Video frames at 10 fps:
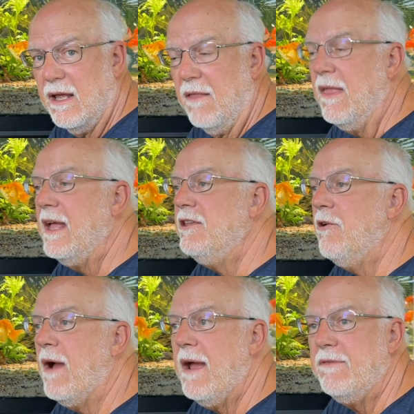Then
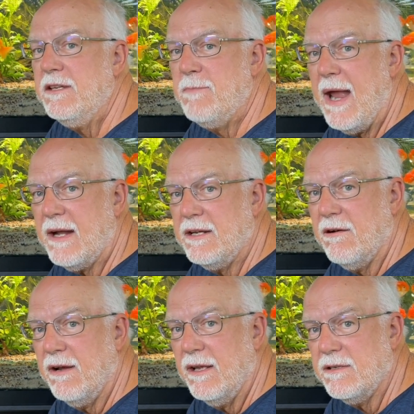you'll have these
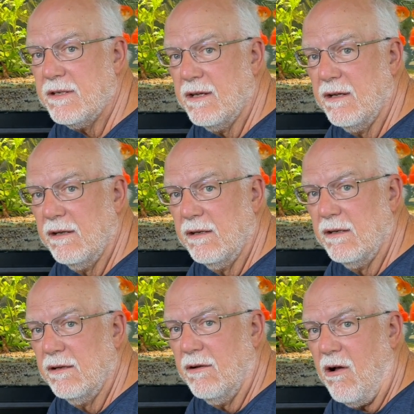bacteria
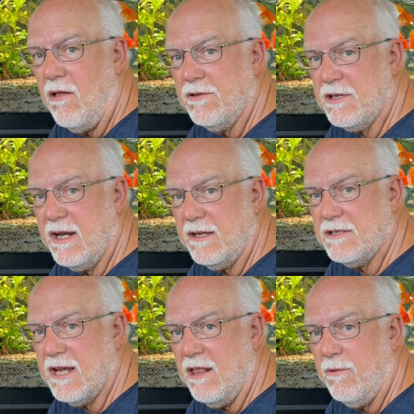all of a sudden
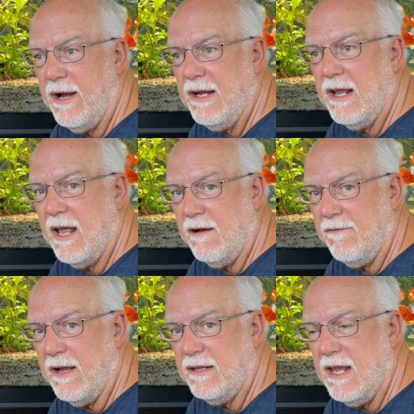accelerate and
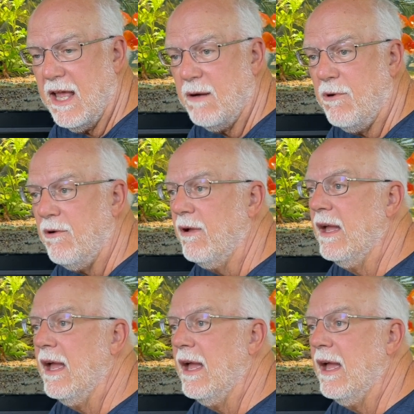affect the animal,